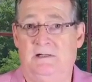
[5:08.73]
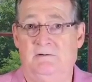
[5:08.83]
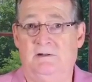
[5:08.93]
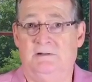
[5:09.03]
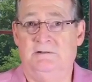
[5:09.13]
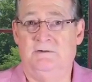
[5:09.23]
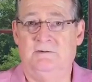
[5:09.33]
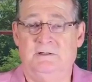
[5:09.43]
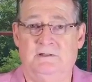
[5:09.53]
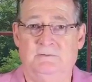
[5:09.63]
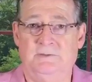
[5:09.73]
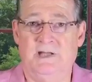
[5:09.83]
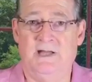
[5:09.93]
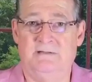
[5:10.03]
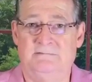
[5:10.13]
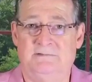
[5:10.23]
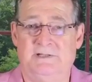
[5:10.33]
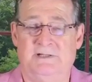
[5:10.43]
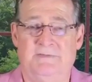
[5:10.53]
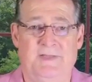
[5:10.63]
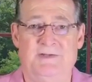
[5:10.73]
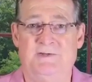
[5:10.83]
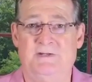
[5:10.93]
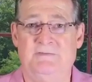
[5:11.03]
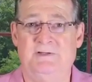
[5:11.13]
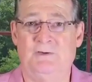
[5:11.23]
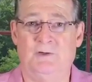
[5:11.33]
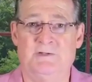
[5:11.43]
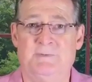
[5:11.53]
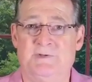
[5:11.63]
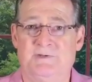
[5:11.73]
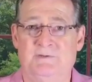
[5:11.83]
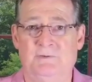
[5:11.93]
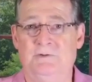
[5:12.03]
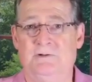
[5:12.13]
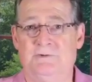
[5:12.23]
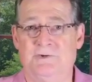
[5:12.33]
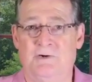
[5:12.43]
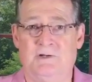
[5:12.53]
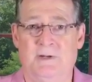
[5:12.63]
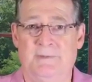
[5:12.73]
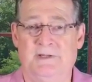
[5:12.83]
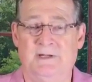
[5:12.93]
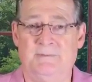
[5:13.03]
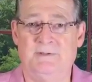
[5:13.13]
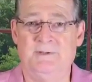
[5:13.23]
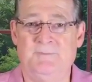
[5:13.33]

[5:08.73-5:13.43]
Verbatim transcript: Well, you know, we got uh, Thanksgiving and Christmas, and New Year's all coming up.